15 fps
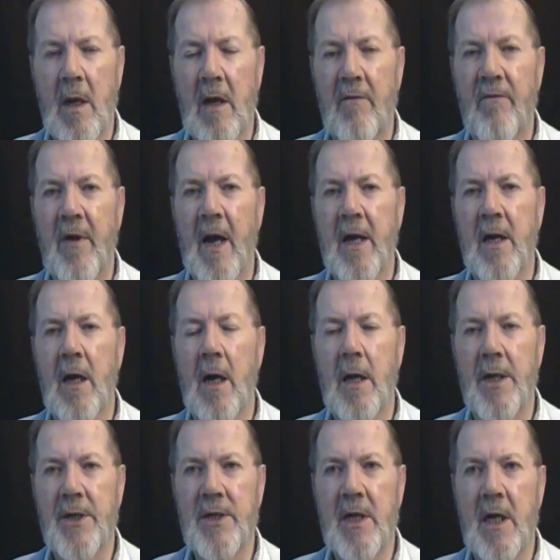In fact, God
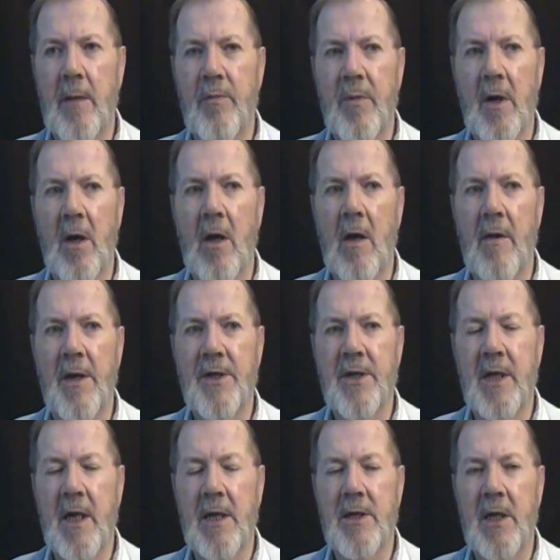has set up the law that
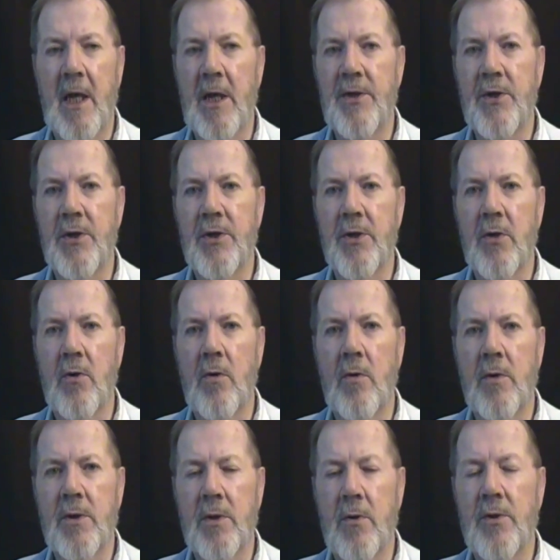states, as you
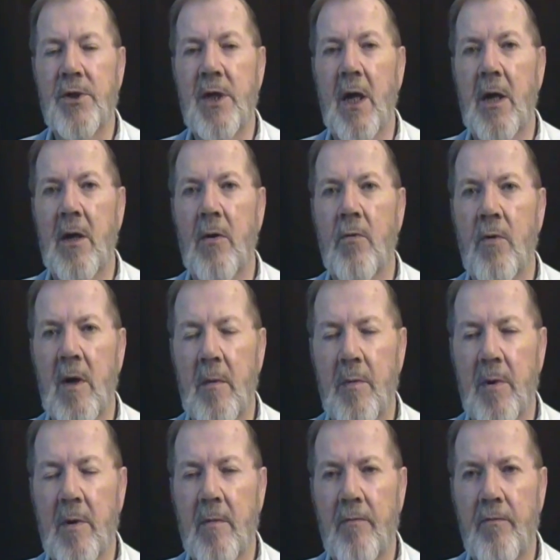sow, so shall you
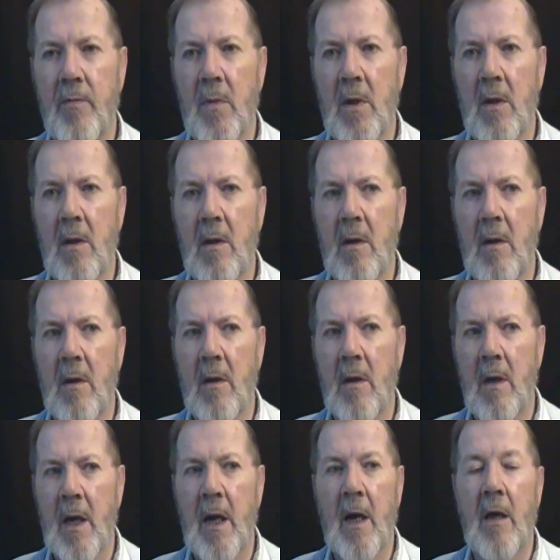reap.
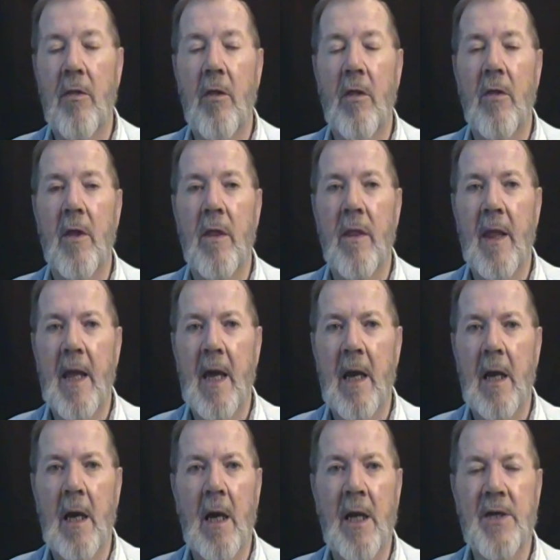And other than
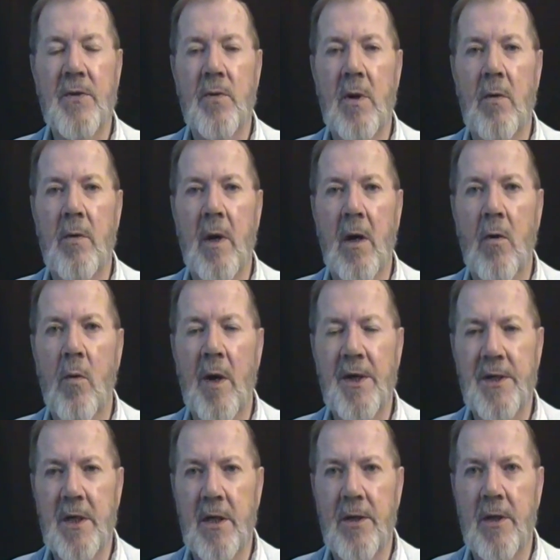that, unless we
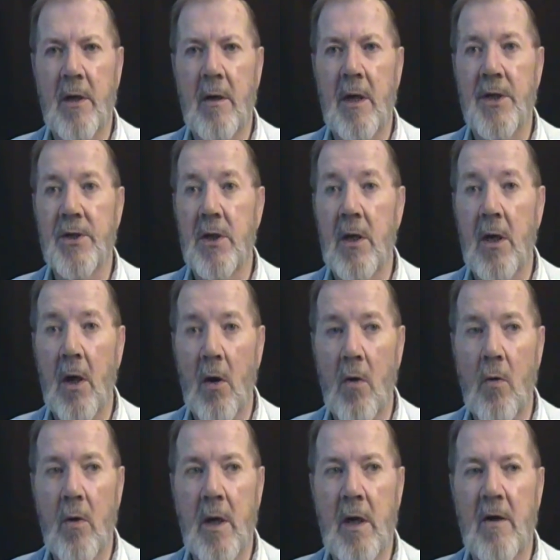request it, there is
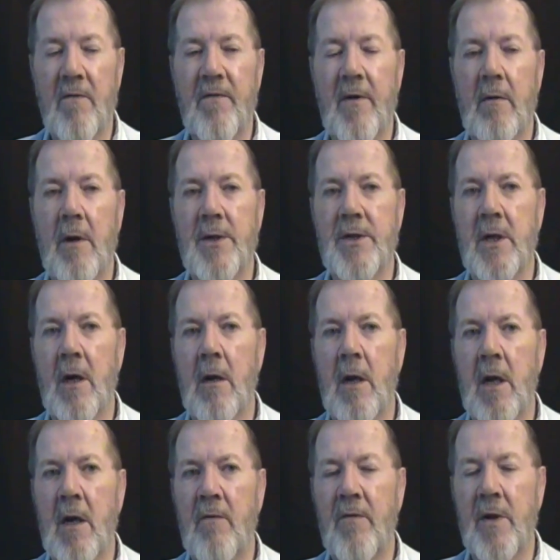no interference in our
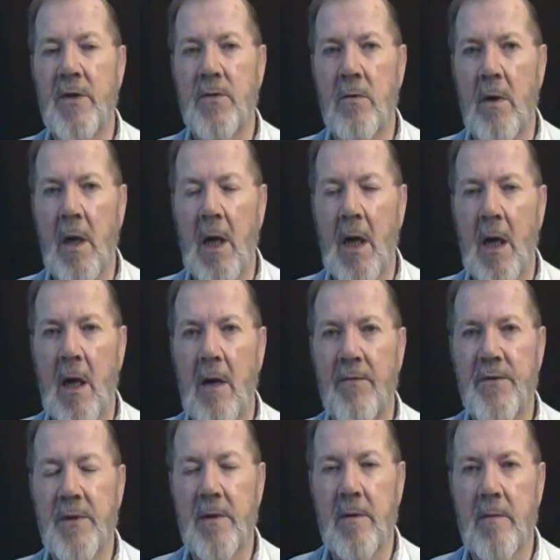individual
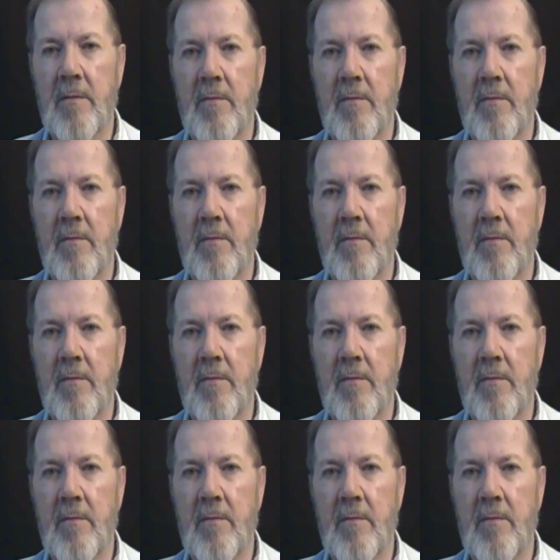lives.